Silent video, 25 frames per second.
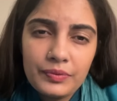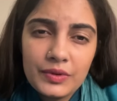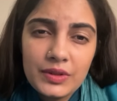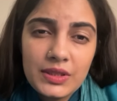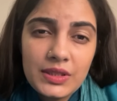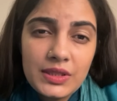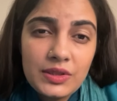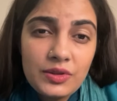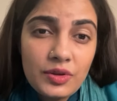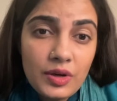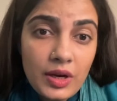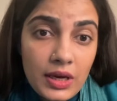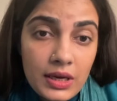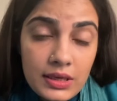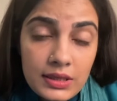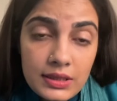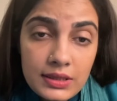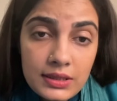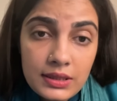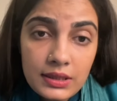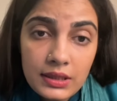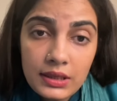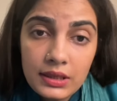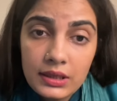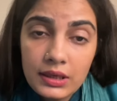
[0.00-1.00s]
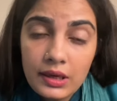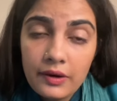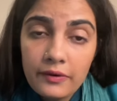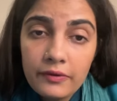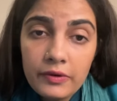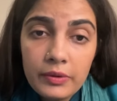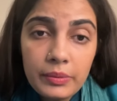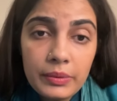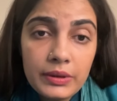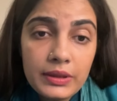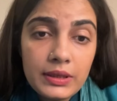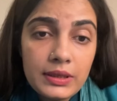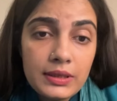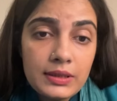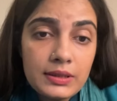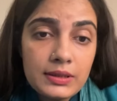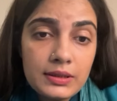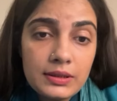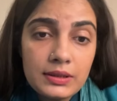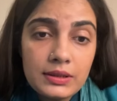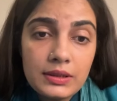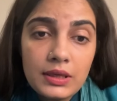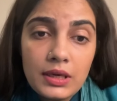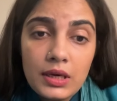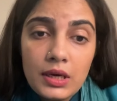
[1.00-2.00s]
stressed and everybody
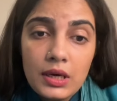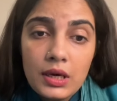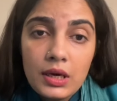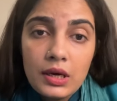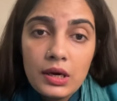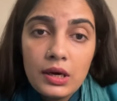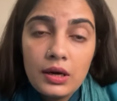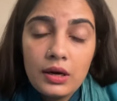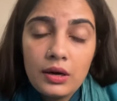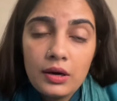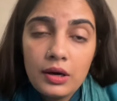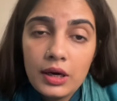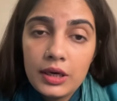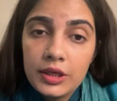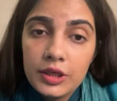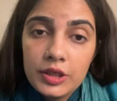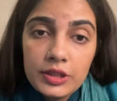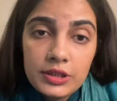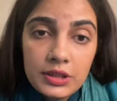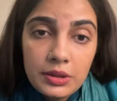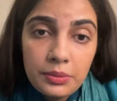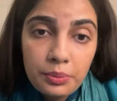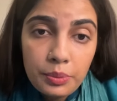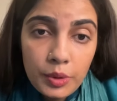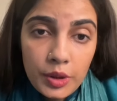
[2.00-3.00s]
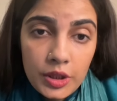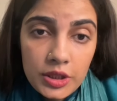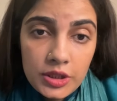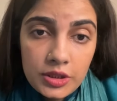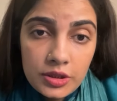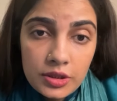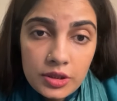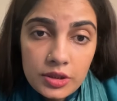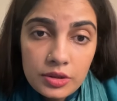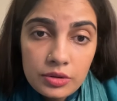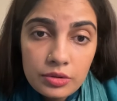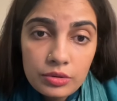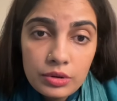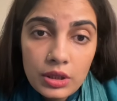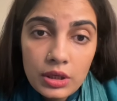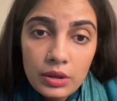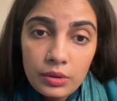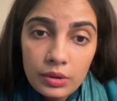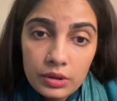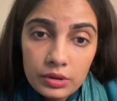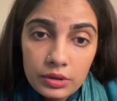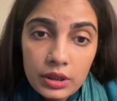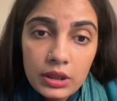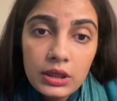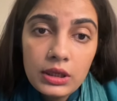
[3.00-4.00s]
is under some pressure. So they
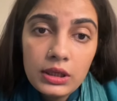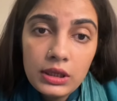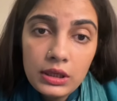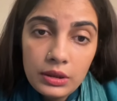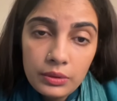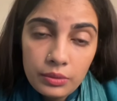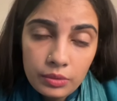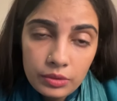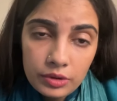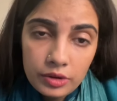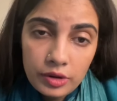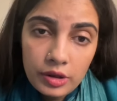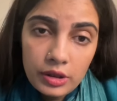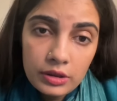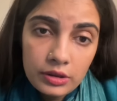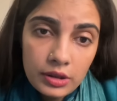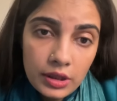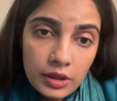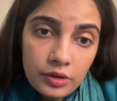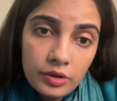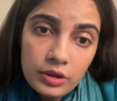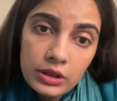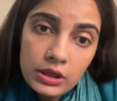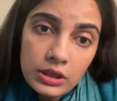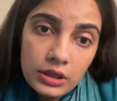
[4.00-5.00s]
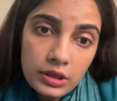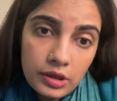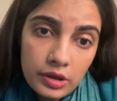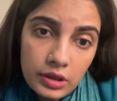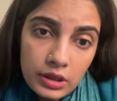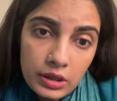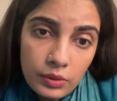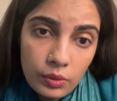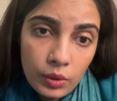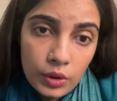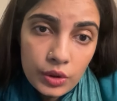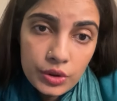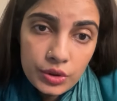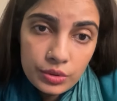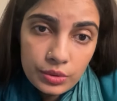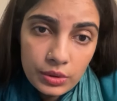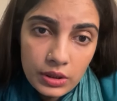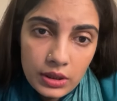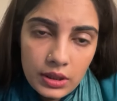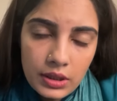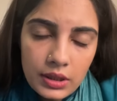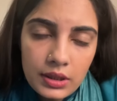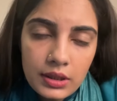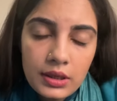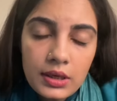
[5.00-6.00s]
really really want to
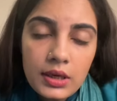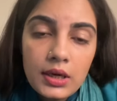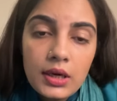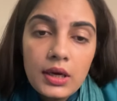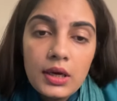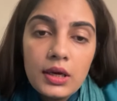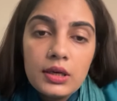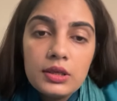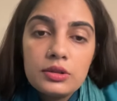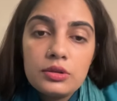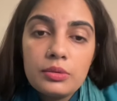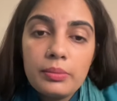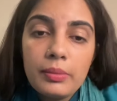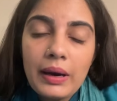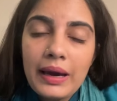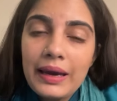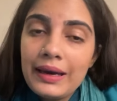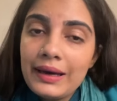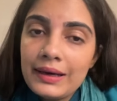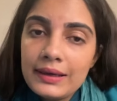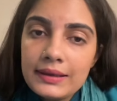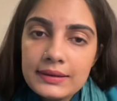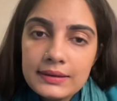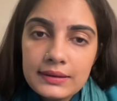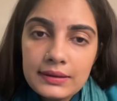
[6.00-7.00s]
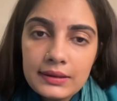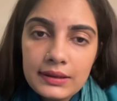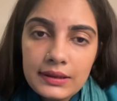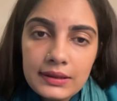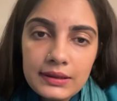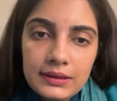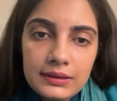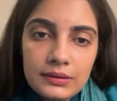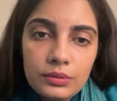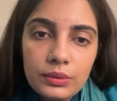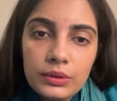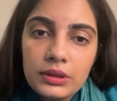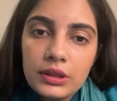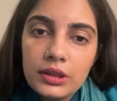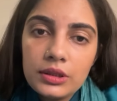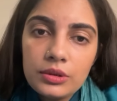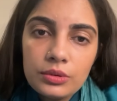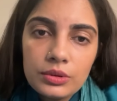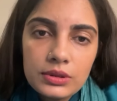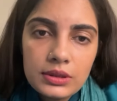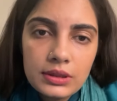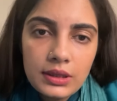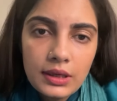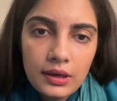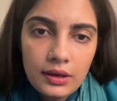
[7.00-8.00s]
earn. So my answer is, what are
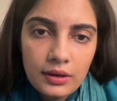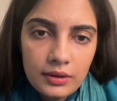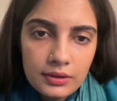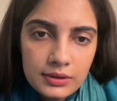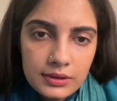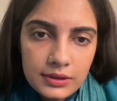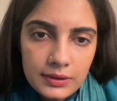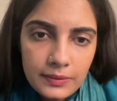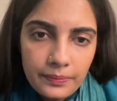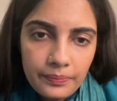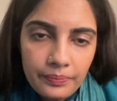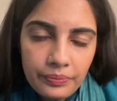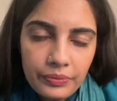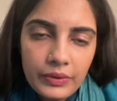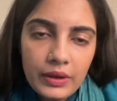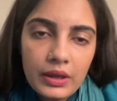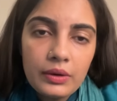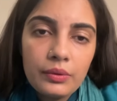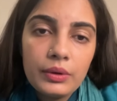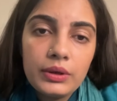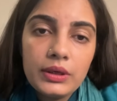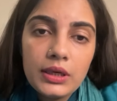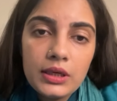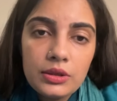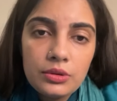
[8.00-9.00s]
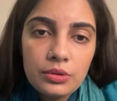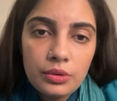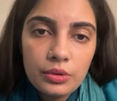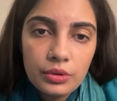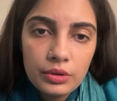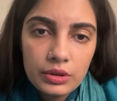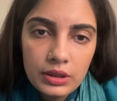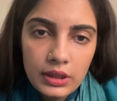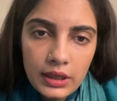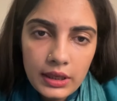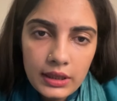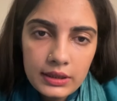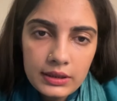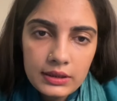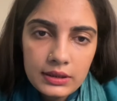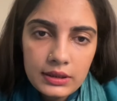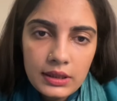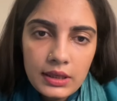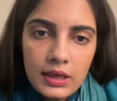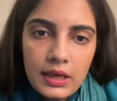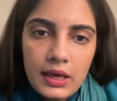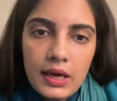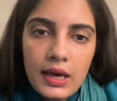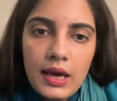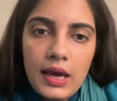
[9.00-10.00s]
your skills? what are you good at,
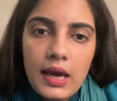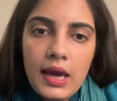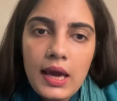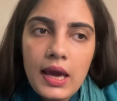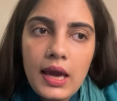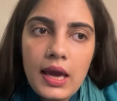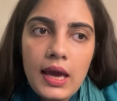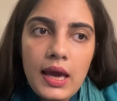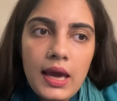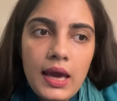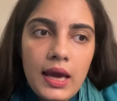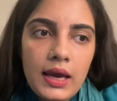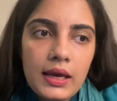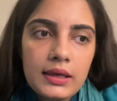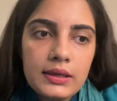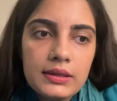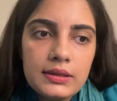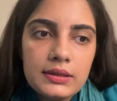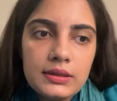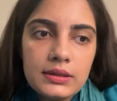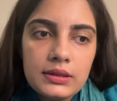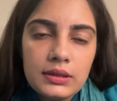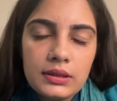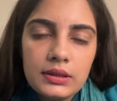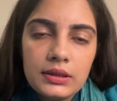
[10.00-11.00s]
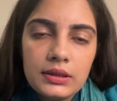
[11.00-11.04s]
and